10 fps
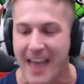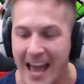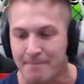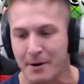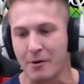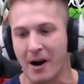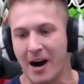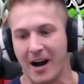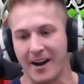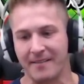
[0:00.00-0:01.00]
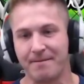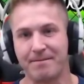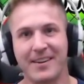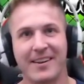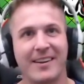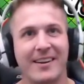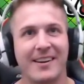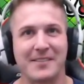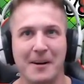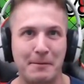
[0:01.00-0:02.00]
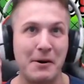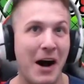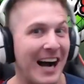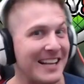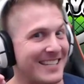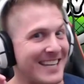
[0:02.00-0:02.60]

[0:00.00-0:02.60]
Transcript: then Buhan. So Buhan's